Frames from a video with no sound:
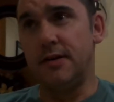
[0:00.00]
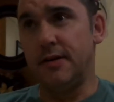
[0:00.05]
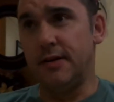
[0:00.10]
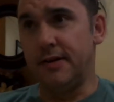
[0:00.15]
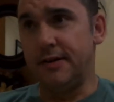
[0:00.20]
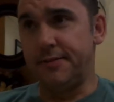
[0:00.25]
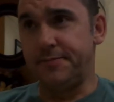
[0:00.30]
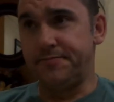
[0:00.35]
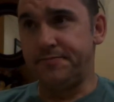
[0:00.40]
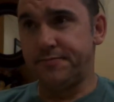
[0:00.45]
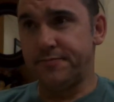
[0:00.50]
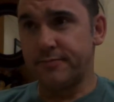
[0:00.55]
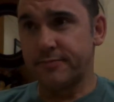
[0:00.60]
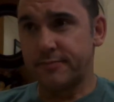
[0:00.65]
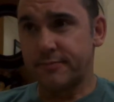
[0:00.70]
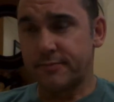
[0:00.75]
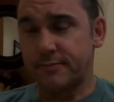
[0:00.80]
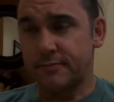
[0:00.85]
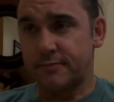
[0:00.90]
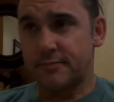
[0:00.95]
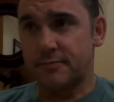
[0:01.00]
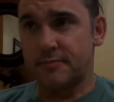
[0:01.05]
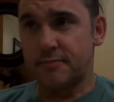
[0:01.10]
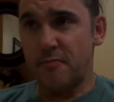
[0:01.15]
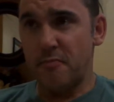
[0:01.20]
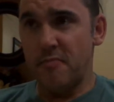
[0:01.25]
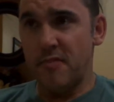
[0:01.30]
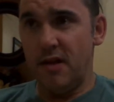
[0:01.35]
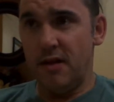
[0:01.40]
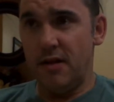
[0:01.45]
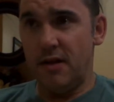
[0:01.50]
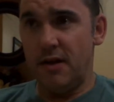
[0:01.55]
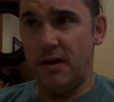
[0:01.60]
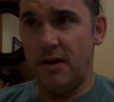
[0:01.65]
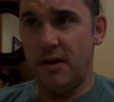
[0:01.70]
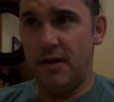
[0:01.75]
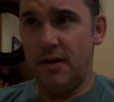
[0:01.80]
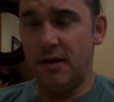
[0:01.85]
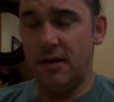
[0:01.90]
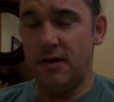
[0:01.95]

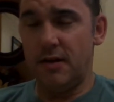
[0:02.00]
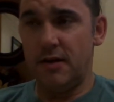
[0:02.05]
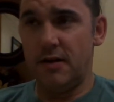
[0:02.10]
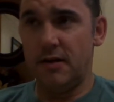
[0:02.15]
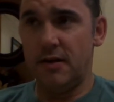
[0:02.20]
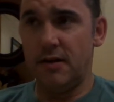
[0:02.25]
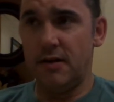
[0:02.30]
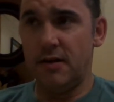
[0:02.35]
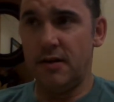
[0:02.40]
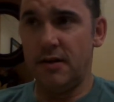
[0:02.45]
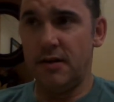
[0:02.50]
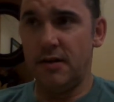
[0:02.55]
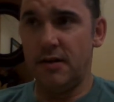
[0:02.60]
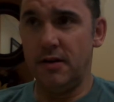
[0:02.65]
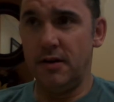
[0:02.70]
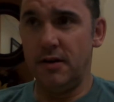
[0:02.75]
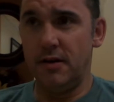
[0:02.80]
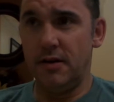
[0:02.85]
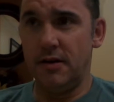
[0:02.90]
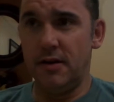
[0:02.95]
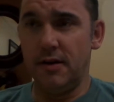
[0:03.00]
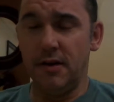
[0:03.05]
Nothing is said.